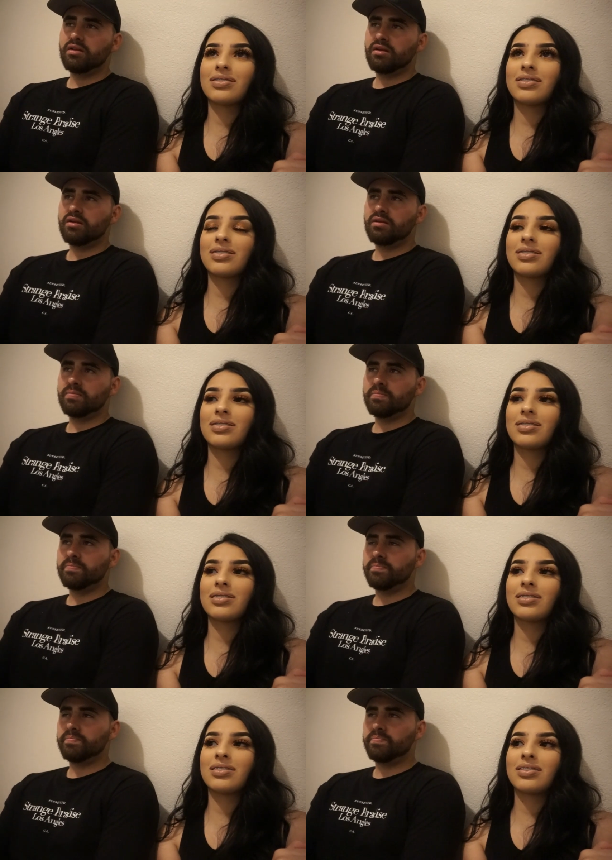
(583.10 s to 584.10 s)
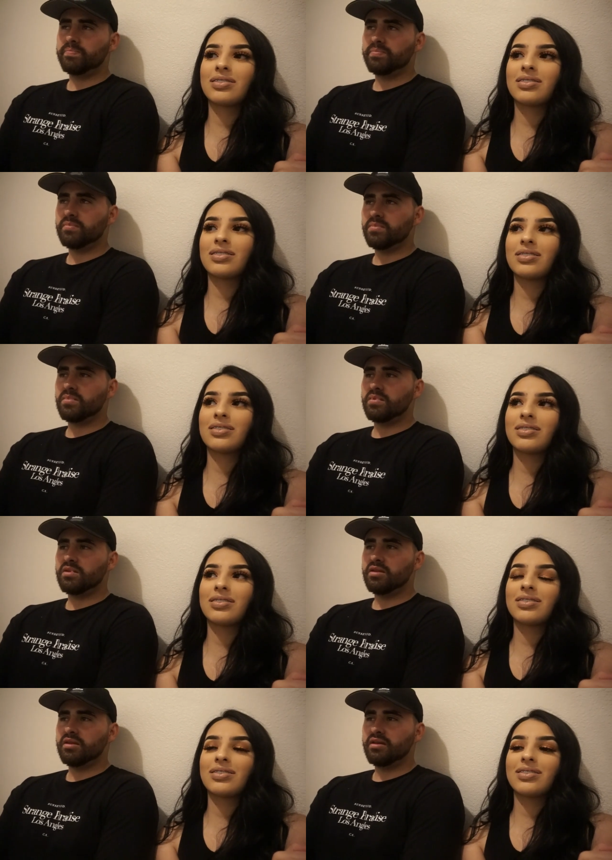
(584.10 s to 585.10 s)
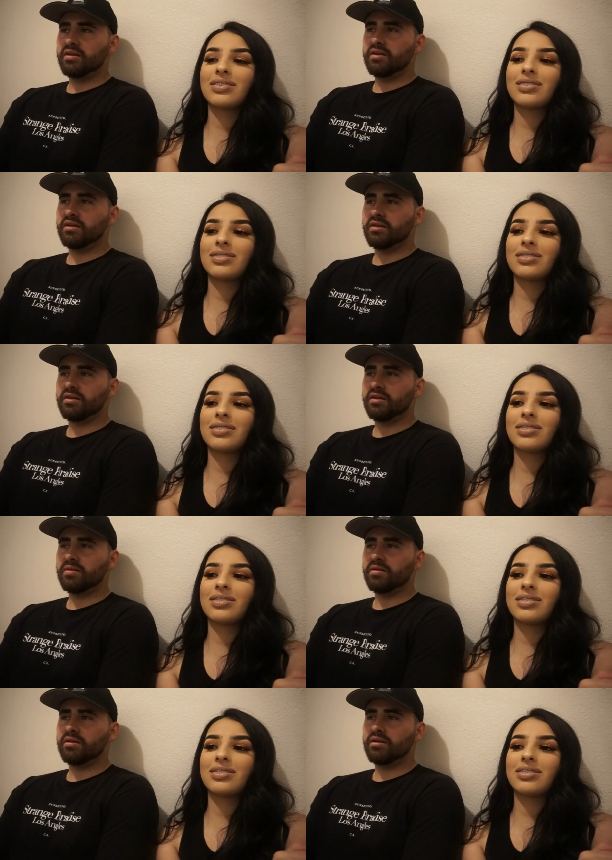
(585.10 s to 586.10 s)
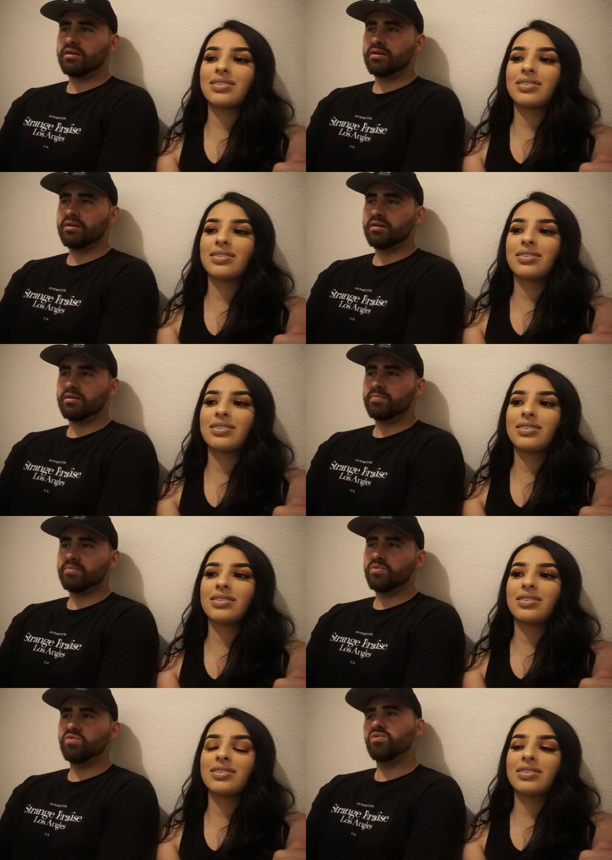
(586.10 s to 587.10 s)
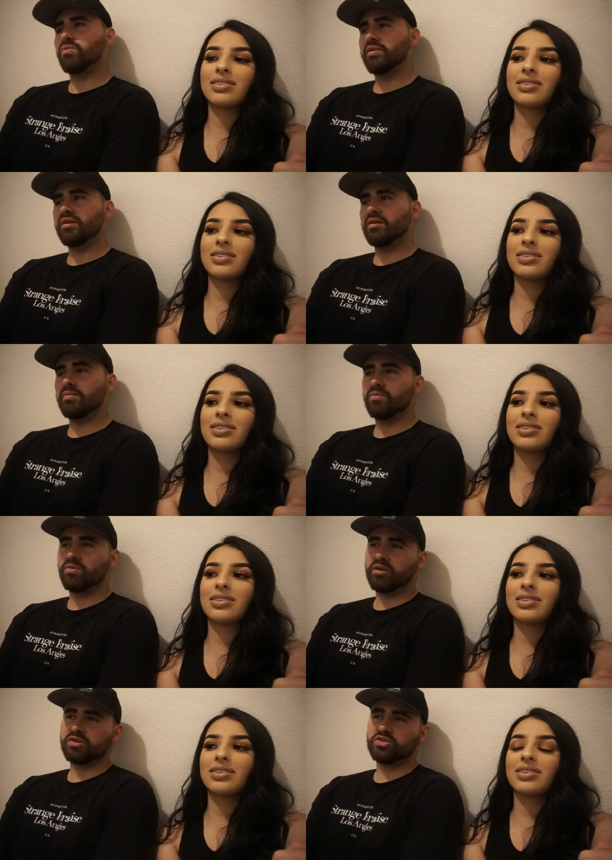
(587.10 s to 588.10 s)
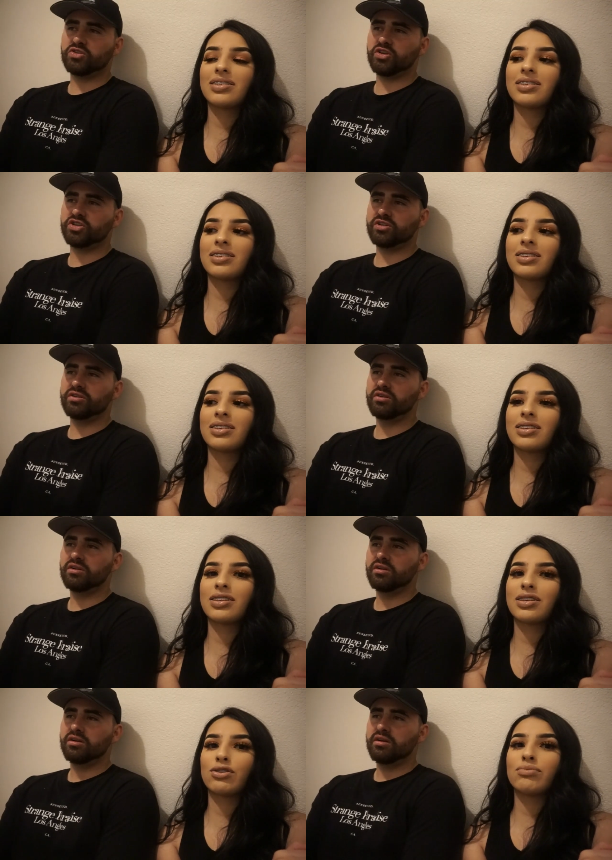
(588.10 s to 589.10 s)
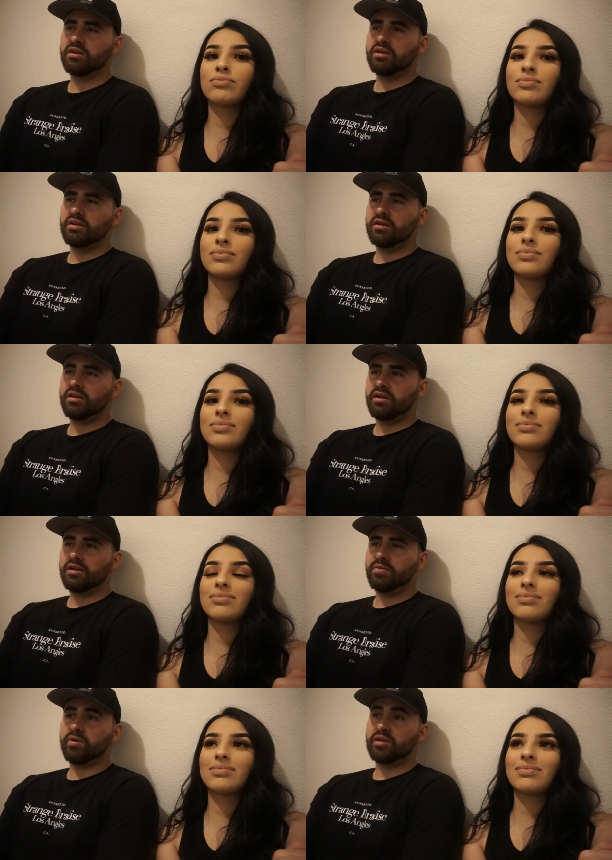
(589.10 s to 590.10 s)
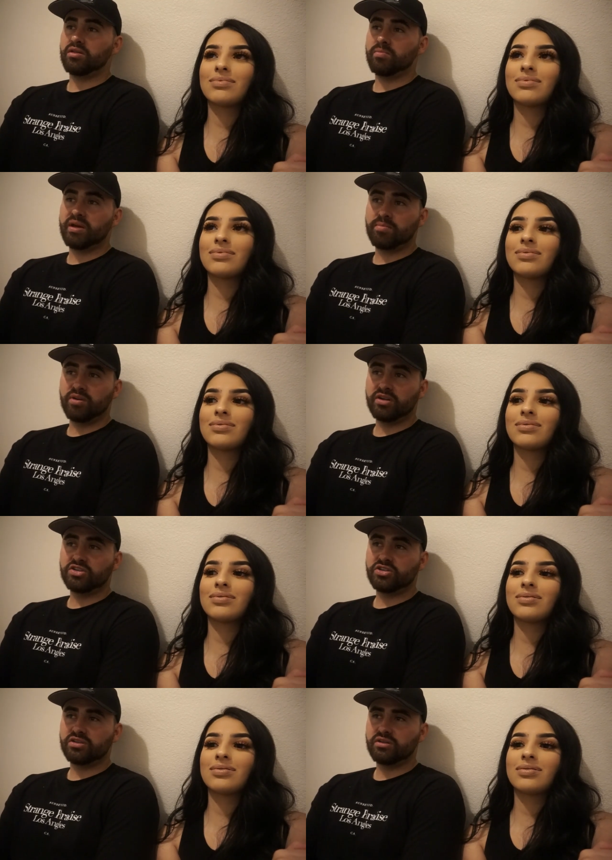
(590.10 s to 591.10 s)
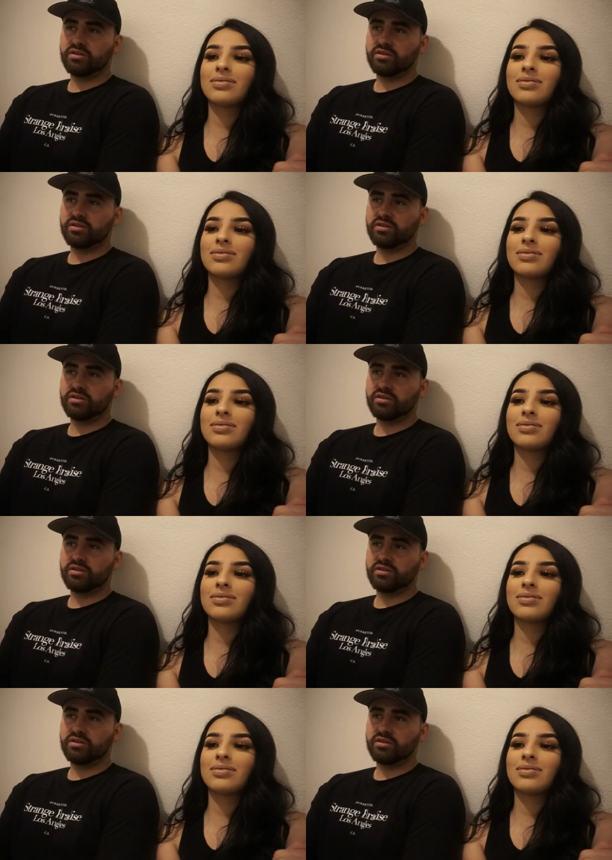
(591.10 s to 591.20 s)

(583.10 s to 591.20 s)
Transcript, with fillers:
Speaker 1: Um, and uh, moved over here to work construction. I worked on the Bay Bridge,